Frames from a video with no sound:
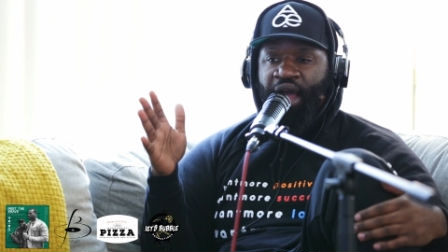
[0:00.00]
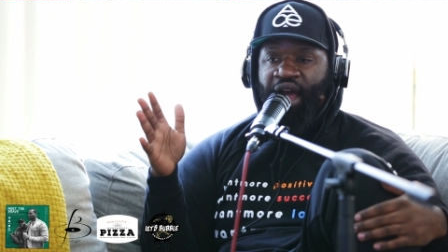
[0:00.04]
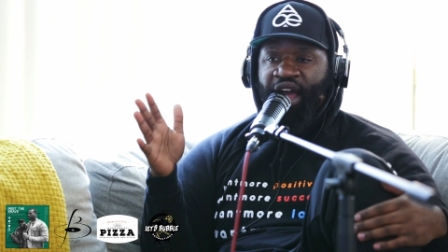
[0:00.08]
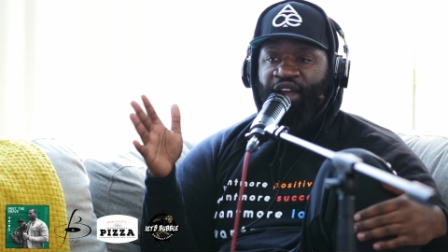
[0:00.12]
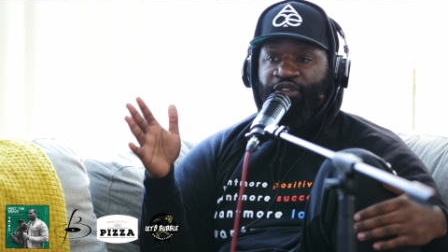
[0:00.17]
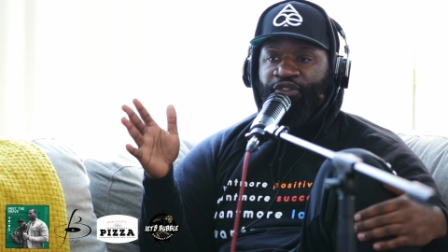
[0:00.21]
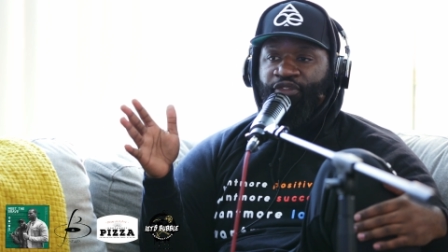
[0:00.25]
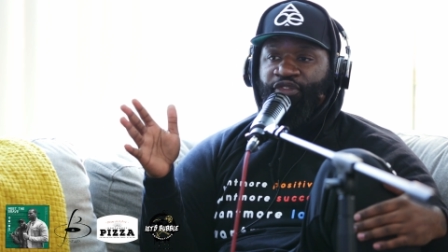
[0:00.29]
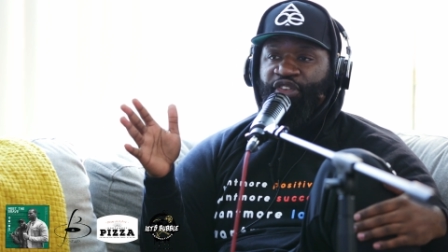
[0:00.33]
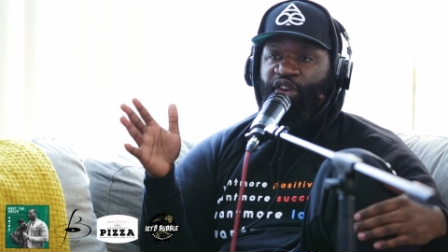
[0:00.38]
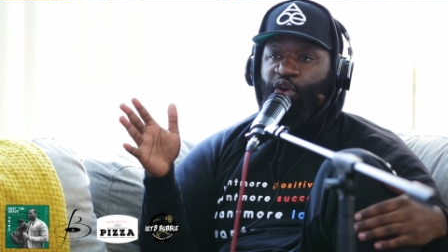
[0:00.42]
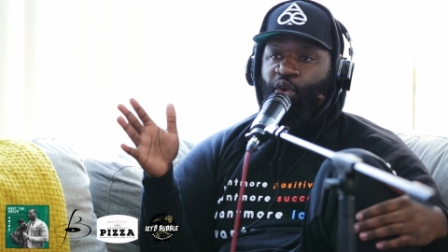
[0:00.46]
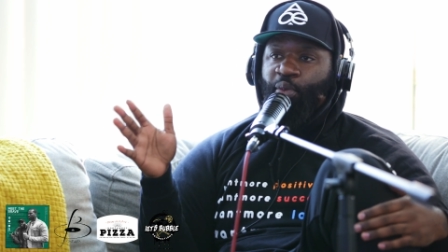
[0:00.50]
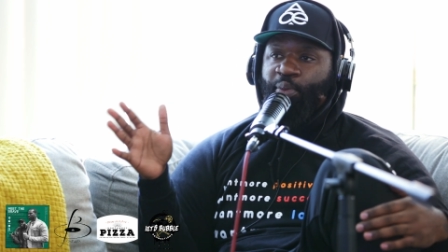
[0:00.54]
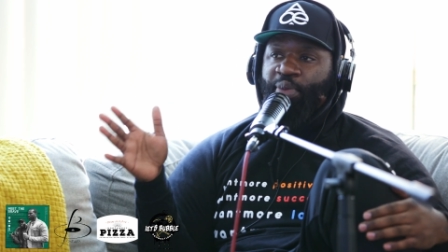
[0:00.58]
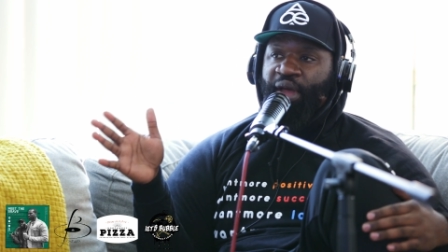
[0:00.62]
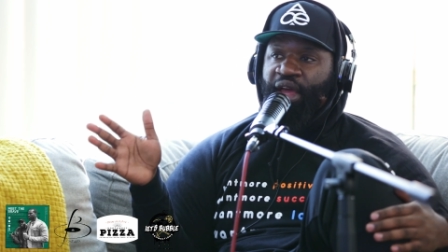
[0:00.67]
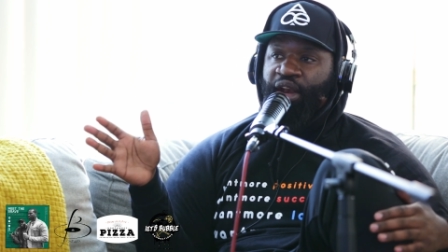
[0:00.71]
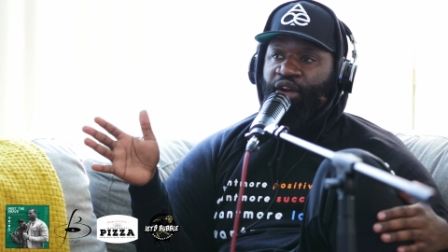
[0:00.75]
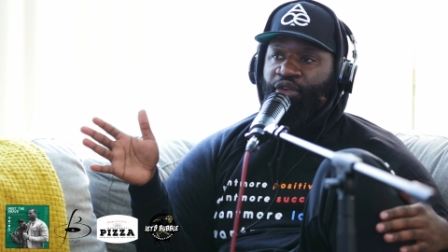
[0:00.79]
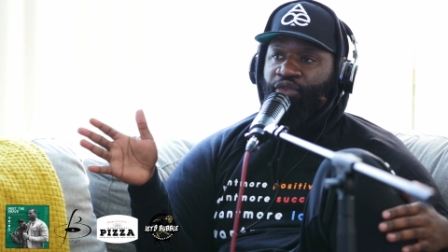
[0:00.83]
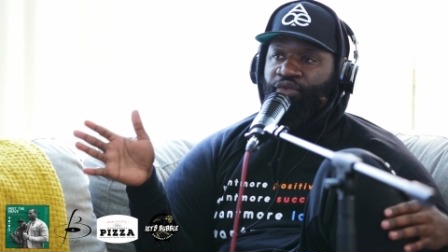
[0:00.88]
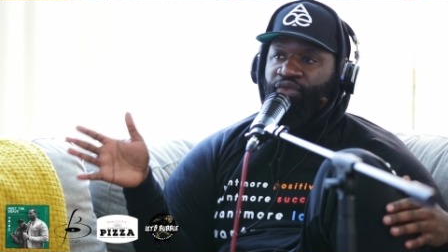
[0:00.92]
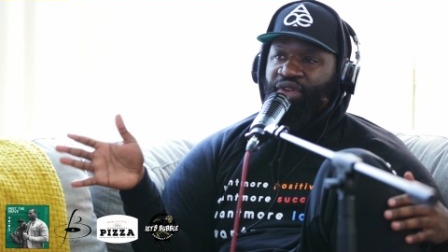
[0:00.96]
I feel
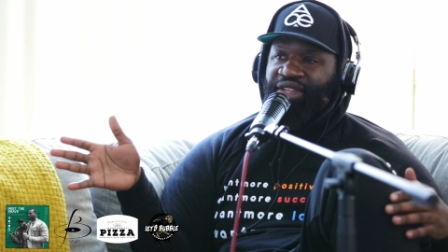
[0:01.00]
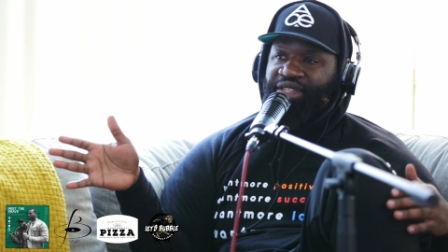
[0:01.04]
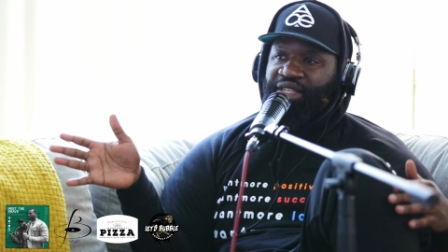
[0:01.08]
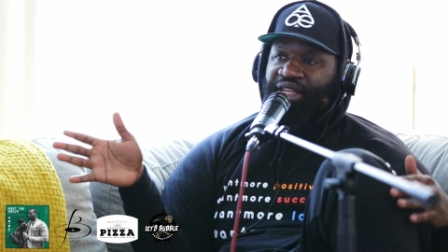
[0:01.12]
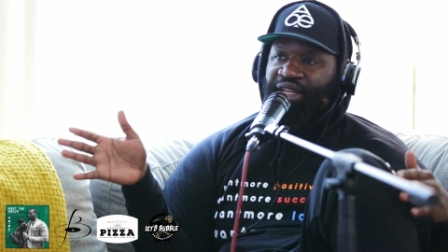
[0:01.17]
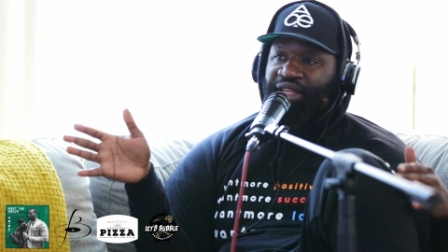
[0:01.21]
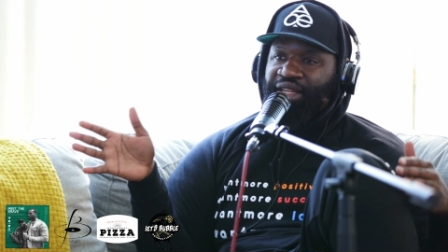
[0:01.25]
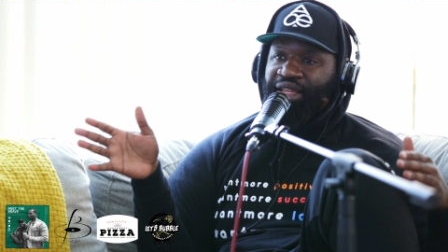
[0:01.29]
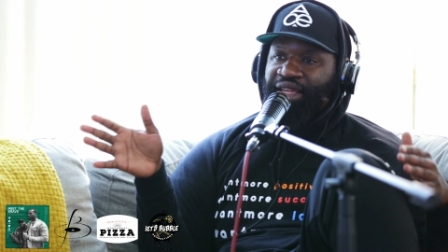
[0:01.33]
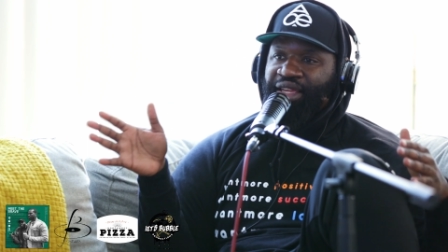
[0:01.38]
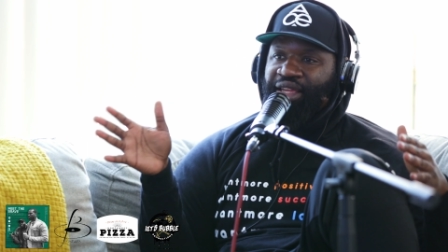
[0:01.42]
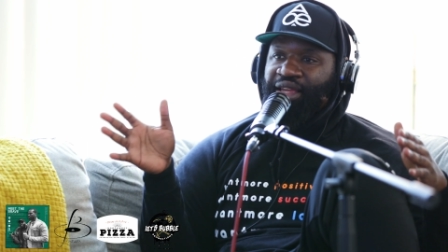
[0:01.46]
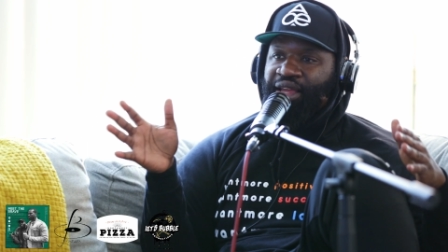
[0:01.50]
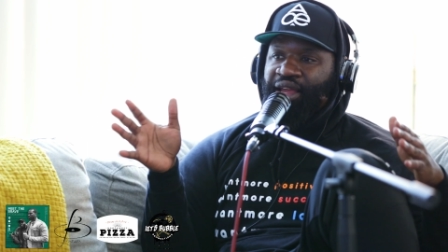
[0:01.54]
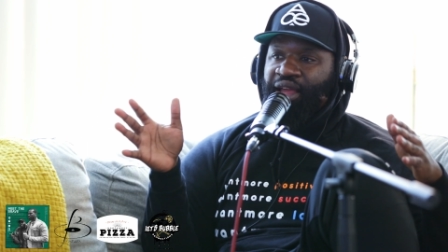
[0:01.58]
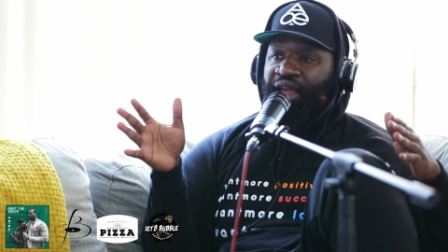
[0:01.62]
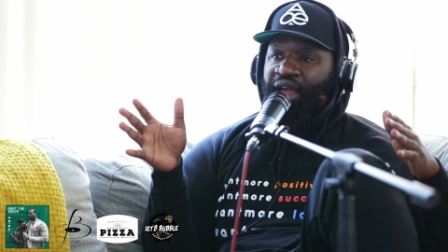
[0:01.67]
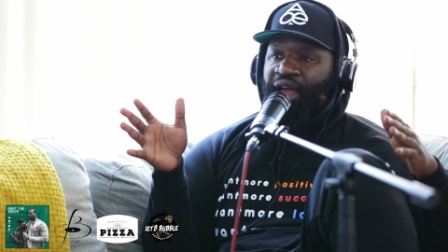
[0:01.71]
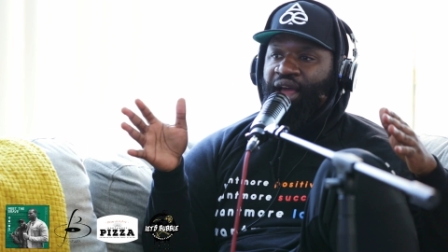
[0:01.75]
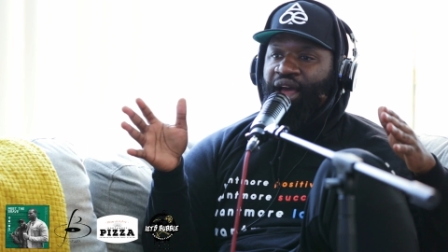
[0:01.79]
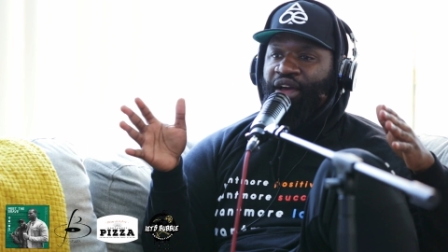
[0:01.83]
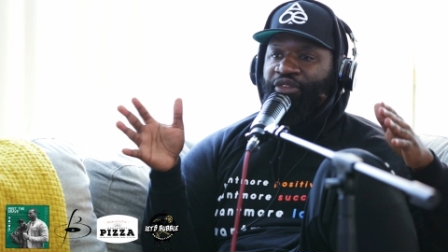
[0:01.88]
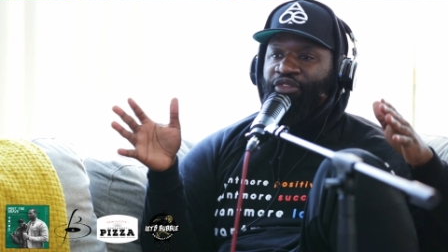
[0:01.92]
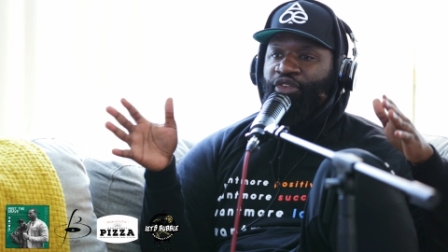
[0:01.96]
better physically.
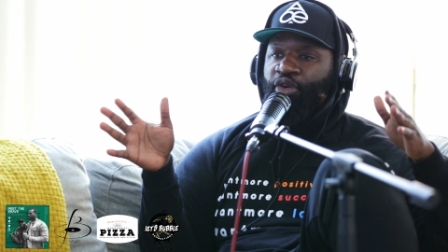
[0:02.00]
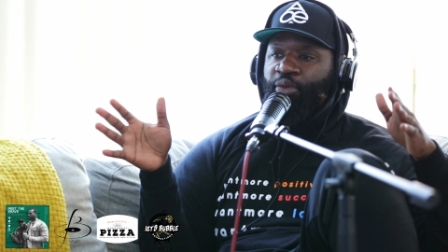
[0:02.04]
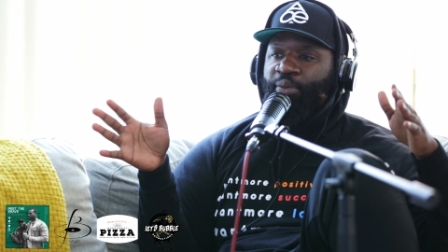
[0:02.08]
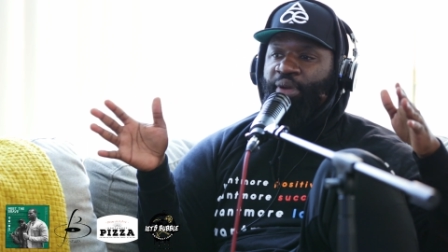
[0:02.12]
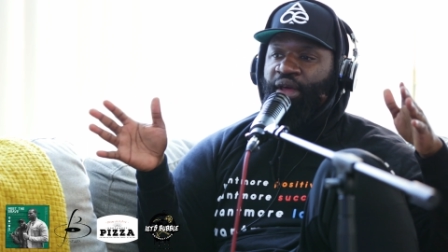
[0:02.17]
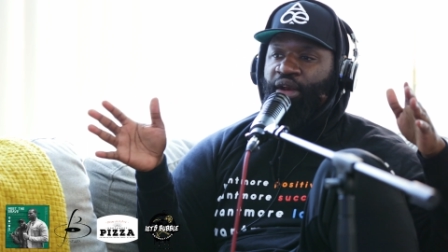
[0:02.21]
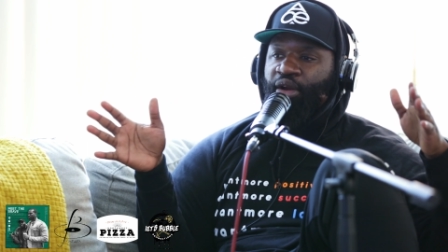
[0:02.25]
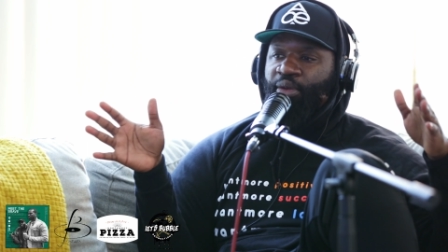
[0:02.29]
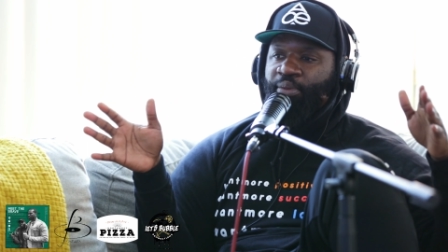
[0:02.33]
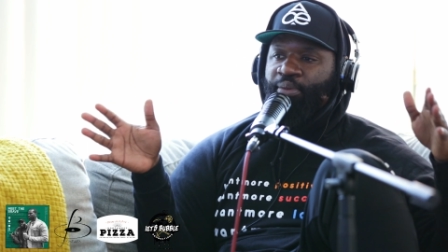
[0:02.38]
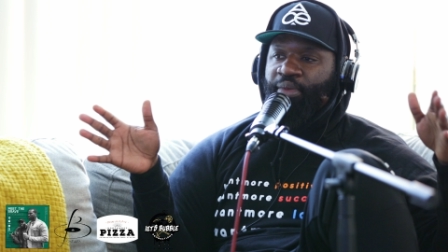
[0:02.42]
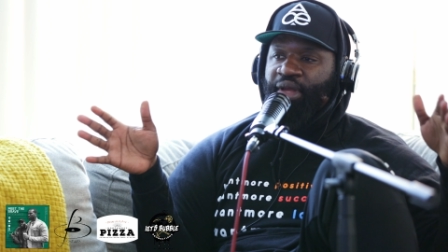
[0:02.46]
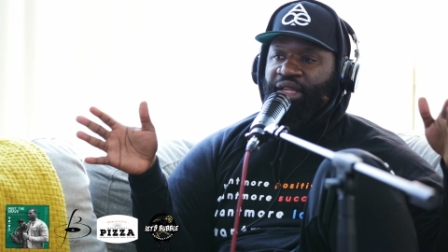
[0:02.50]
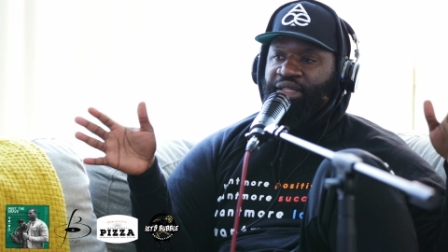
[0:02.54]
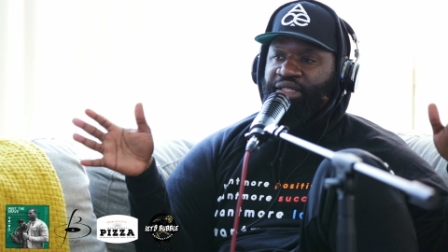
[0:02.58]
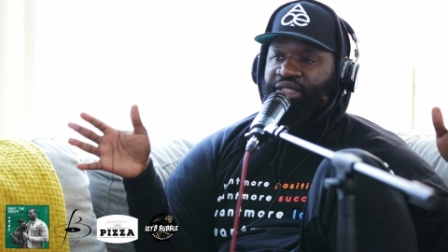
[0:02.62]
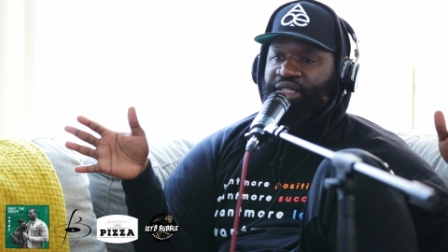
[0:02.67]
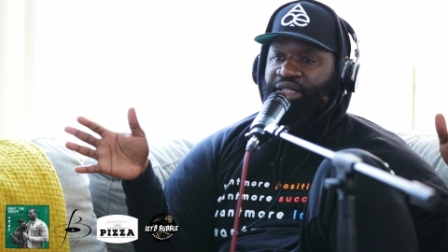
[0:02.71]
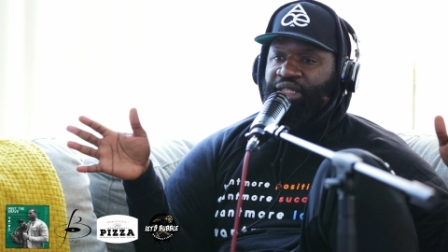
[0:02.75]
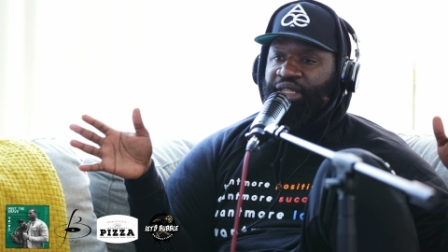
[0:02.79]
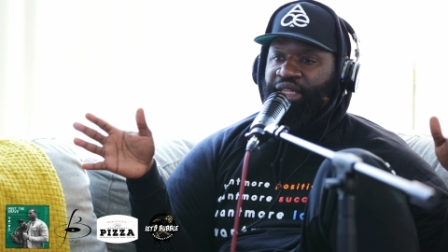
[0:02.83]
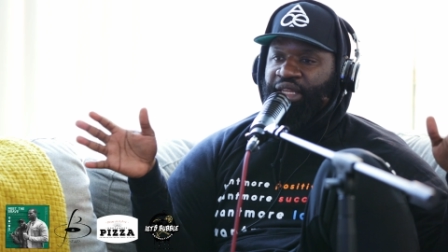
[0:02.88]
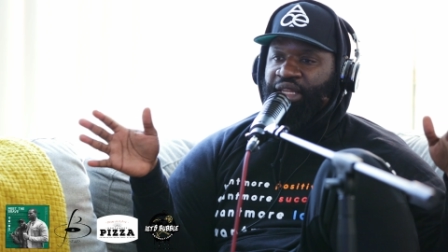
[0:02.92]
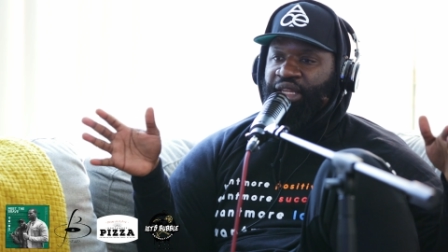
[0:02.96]
I feel better
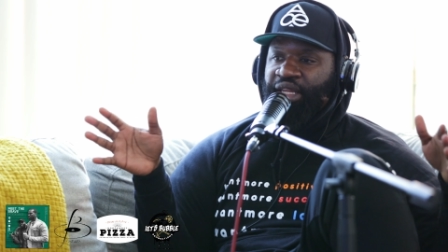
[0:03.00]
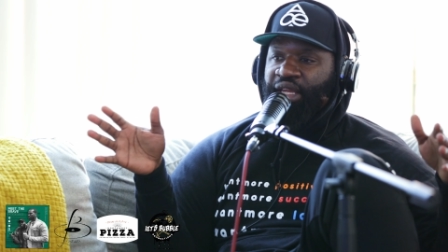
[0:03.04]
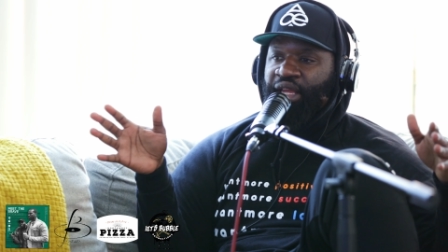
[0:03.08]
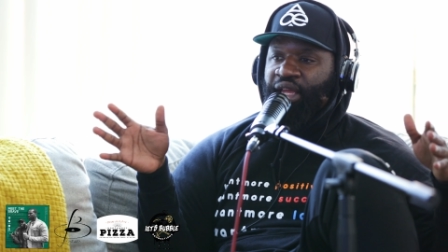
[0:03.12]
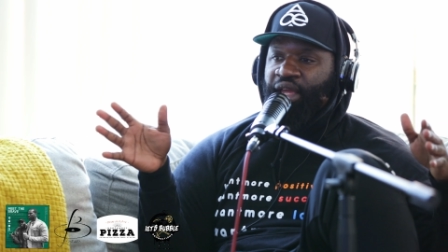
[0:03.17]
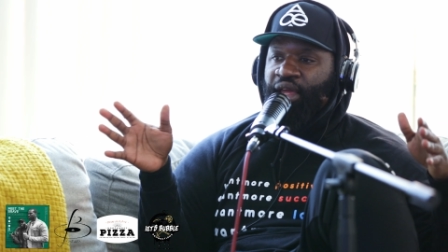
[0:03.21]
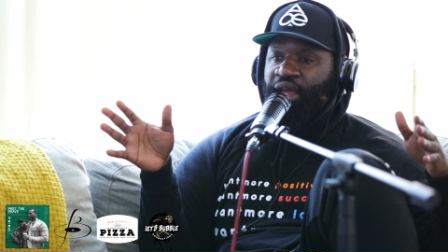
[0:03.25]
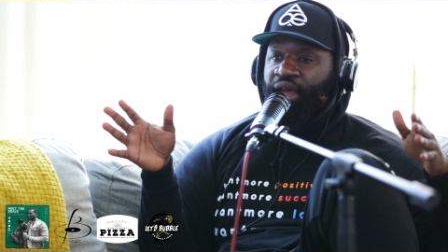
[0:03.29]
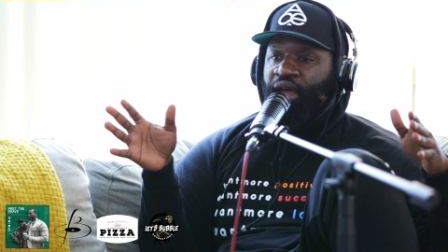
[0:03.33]
mentally.